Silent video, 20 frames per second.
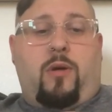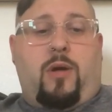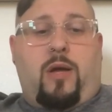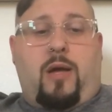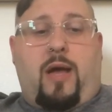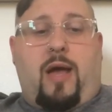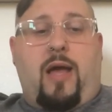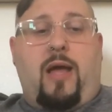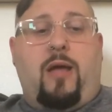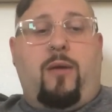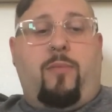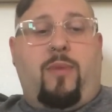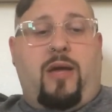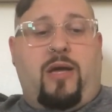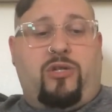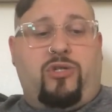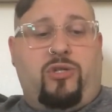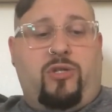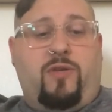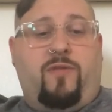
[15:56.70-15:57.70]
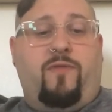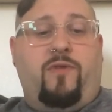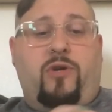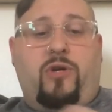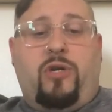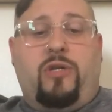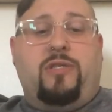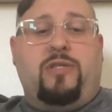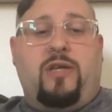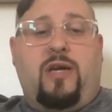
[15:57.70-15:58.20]
I am actually very
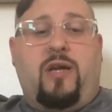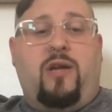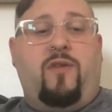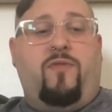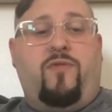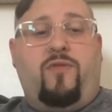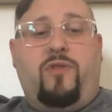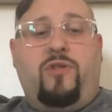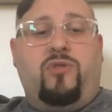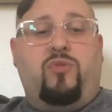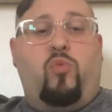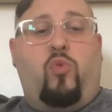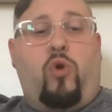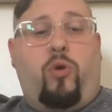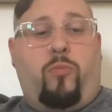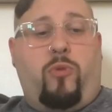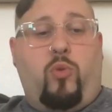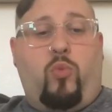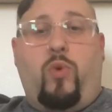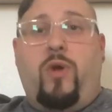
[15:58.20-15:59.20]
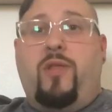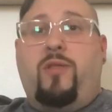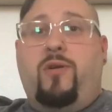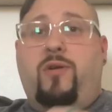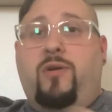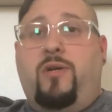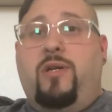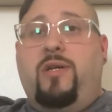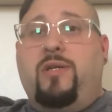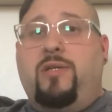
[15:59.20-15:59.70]
excited for this warmer
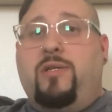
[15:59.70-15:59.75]
weather. It is